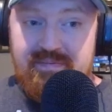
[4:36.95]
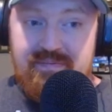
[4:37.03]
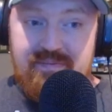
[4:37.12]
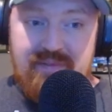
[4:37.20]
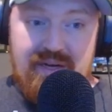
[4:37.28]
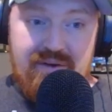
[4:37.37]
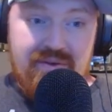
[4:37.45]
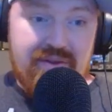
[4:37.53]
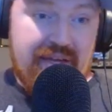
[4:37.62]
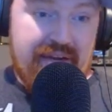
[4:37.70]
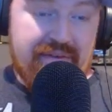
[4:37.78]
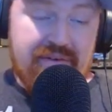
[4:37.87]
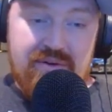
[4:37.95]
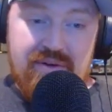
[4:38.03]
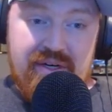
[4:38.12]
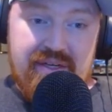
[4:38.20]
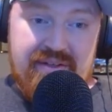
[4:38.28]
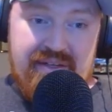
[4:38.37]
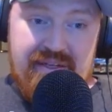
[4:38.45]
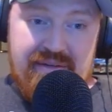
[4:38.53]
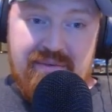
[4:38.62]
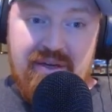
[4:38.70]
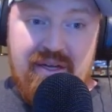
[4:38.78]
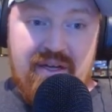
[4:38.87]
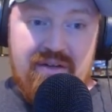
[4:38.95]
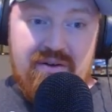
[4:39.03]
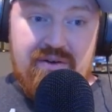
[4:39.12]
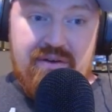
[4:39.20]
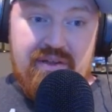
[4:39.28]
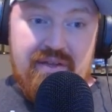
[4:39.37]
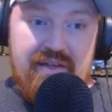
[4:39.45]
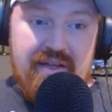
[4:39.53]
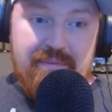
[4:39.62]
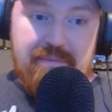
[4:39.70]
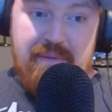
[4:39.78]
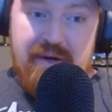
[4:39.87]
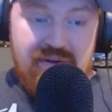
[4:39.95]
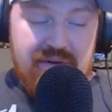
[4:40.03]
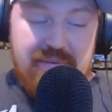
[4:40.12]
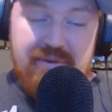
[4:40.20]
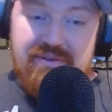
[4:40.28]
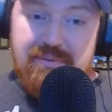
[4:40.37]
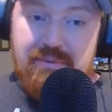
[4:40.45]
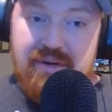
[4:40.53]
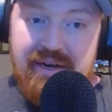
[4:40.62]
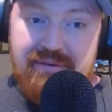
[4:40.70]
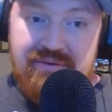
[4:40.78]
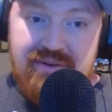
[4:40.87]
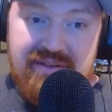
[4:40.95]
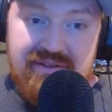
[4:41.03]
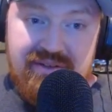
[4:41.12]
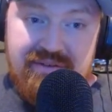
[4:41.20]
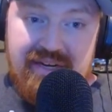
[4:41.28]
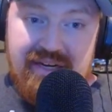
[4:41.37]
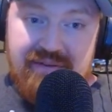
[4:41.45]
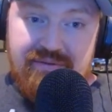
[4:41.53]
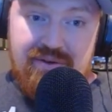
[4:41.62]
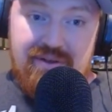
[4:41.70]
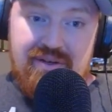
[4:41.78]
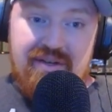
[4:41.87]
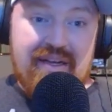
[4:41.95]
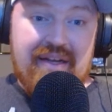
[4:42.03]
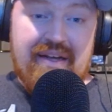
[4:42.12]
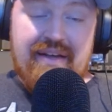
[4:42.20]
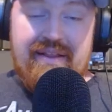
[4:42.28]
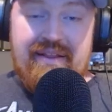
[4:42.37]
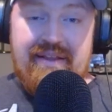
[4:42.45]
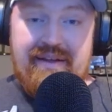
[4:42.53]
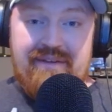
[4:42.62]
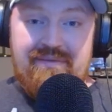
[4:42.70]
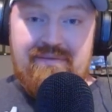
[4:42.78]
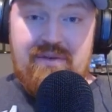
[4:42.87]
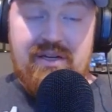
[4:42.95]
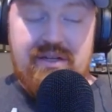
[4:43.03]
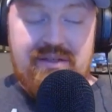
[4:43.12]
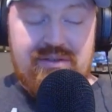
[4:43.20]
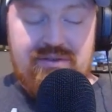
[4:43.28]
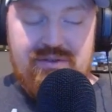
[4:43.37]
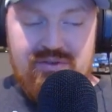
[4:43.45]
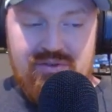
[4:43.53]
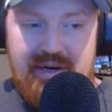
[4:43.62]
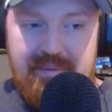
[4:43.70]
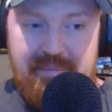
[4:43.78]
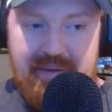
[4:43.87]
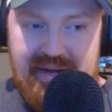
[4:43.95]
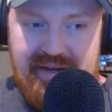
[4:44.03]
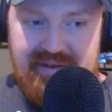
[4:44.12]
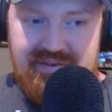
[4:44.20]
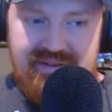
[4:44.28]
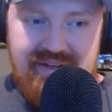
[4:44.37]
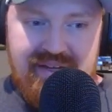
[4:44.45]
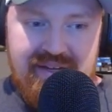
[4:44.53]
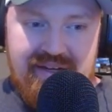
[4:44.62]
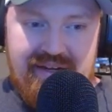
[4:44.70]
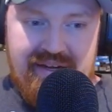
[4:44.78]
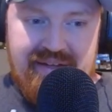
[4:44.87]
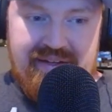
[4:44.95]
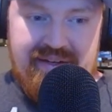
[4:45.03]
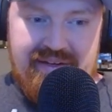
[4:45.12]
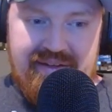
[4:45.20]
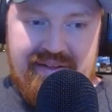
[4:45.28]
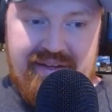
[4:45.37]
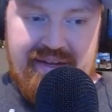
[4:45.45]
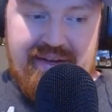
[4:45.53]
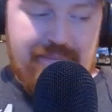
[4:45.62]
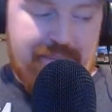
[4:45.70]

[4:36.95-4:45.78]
Now they have a great team, or they barely missed the playoffs last year, if not for that drop pass at the end of the game.